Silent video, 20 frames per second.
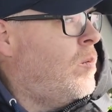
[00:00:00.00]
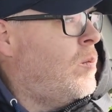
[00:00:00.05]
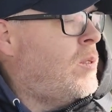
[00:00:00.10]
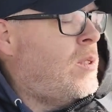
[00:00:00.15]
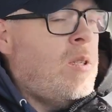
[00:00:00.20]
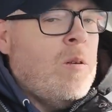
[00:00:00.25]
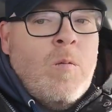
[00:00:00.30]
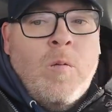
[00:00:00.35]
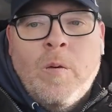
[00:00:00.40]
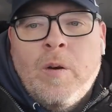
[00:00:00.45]

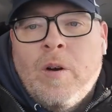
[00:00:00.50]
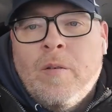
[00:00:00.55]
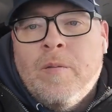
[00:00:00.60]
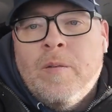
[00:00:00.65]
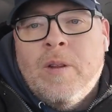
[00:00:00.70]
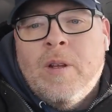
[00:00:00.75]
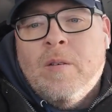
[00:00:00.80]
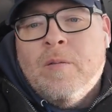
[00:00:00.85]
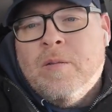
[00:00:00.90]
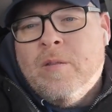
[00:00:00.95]
see where we are
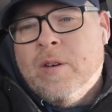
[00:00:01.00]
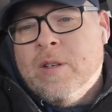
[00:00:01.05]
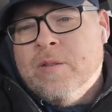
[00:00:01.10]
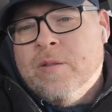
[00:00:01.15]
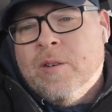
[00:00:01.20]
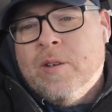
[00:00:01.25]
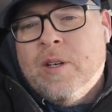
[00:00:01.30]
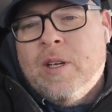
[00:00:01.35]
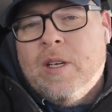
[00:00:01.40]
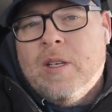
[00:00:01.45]
from there for the rest
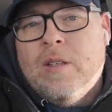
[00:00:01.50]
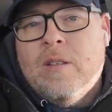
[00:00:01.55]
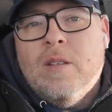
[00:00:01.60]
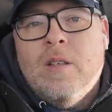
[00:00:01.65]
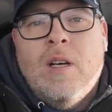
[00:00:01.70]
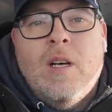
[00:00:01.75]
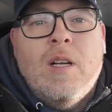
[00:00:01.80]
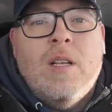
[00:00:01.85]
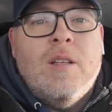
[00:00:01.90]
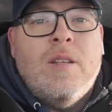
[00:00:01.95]
of our day.
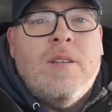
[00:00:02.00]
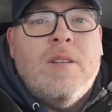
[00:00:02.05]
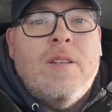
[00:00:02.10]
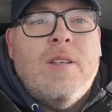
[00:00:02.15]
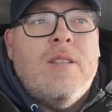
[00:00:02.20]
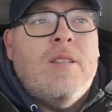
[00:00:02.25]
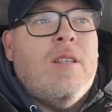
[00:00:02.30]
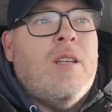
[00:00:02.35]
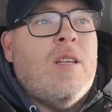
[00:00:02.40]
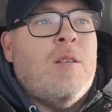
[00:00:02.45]

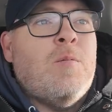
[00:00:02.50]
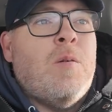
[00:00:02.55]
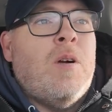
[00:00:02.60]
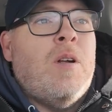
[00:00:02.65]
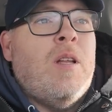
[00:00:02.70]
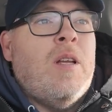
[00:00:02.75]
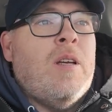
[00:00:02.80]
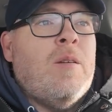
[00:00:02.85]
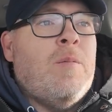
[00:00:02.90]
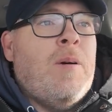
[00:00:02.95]
This is the nice
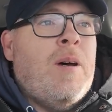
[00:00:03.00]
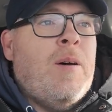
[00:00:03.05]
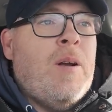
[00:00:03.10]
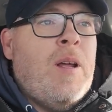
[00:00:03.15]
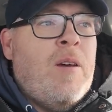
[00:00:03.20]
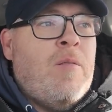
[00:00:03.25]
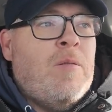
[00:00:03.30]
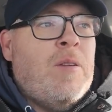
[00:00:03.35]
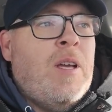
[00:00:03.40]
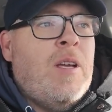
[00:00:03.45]
part I like about it.
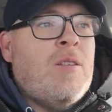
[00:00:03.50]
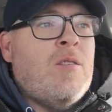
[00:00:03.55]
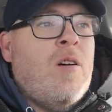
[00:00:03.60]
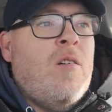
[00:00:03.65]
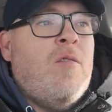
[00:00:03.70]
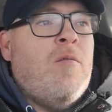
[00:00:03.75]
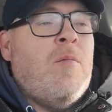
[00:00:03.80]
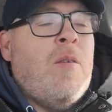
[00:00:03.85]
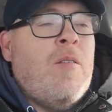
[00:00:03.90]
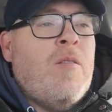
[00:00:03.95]
When I have days
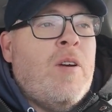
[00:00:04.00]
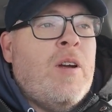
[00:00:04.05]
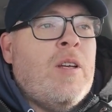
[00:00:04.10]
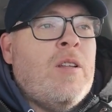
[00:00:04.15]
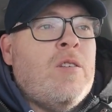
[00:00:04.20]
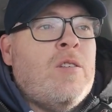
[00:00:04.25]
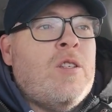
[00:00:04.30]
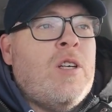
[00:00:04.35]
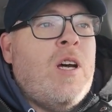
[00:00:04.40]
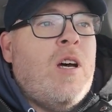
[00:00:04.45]
off from my
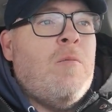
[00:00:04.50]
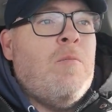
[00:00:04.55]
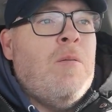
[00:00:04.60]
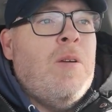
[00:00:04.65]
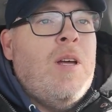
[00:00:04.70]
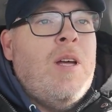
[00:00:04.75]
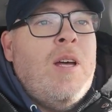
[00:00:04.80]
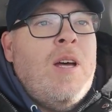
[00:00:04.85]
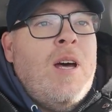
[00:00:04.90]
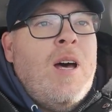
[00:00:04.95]
regular job,
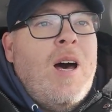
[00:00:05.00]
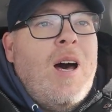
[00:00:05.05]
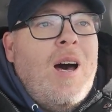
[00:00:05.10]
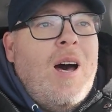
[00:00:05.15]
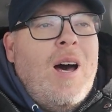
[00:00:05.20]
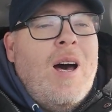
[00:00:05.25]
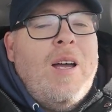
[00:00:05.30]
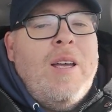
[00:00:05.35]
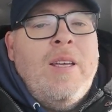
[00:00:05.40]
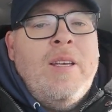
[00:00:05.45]

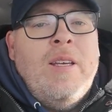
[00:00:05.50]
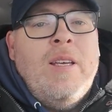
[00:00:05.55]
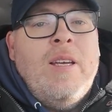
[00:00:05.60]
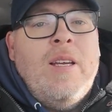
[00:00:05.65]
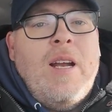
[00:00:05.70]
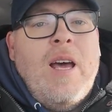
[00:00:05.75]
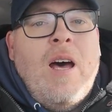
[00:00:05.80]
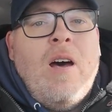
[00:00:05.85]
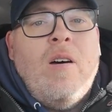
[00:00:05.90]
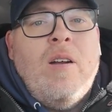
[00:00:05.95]
I can
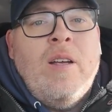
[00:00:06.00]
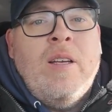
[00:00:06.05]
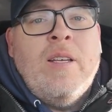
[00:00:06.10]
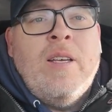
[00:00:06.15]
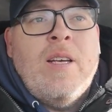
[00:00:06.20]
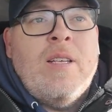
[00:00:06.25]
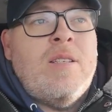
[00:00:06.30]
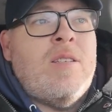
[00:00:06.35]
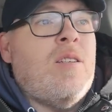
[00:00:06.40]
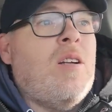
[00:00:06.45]
get out
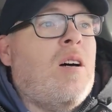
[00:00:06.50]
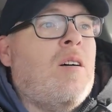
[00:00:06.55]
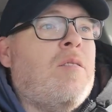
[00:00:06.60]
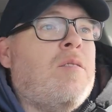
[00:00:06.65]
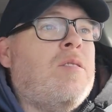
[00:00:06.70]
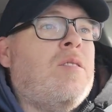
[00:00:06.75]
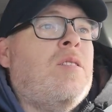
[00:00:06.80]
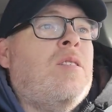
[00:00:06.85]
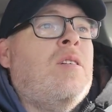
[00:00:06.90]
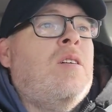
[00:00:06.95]
and get stuff.
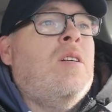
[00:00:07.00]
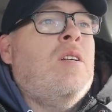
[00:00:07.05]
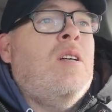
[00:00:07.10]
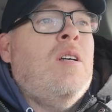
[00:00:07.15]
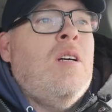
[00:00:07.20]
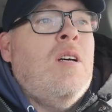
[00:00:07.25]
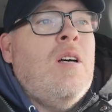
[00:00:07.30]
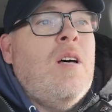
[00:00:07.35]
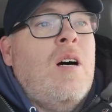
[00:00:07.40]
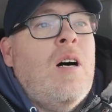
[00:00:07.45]

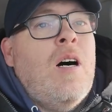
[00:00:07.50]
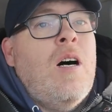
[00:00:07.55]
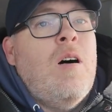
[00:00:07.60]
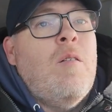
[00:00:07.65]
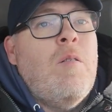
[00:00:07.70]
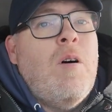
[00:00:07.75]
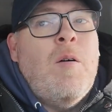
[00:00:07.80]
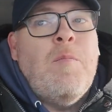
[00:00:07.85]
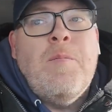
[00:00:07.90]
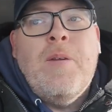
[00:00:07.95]

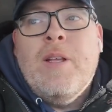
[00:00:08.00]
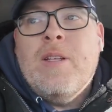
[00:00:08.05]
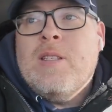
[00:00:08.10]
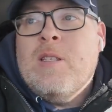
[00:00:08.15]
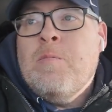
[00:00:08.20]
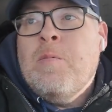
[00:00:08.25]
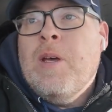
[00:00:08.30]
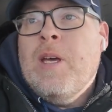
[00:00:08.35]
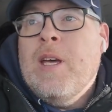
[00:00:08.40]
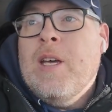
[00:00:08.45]

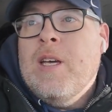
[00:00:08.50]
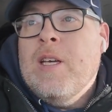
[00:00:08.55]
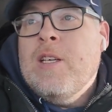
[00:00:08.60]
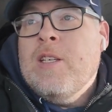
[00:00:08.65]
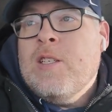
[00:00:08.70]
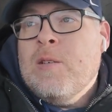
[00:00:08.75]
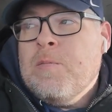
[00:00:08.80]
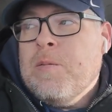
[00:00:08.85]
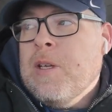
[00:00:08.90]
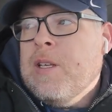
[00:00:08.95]
Updates the
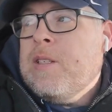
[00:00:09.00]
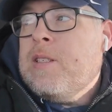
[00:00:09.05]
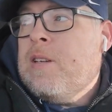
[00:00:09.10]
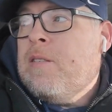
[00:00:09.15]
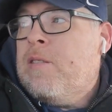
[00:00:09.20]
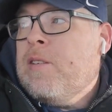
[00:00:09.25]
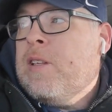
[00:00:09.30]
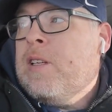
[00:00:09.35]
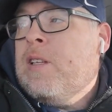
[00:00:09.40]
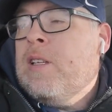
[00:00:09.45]
page, updates
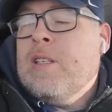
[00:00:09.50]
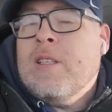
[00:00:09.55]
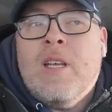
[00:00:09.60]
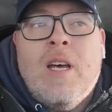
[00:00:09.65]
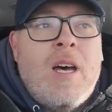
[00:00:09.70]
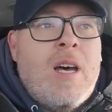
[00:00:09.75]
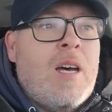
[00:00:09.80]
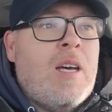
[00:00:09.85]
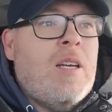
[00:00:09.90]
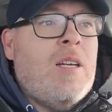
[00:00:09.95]
everything like
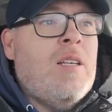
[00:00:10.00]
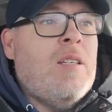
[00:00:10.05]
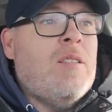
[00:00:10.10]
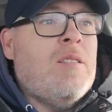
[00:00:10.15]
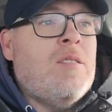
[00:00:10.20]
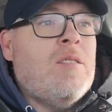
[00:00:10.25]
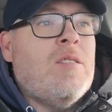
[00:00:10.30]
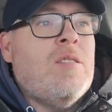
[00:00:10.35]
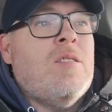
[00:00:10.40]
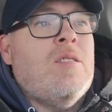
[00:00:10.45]
that,
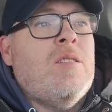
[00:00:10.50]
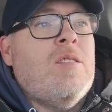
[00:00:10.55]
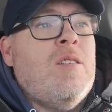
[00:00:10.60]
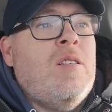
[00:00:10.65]
and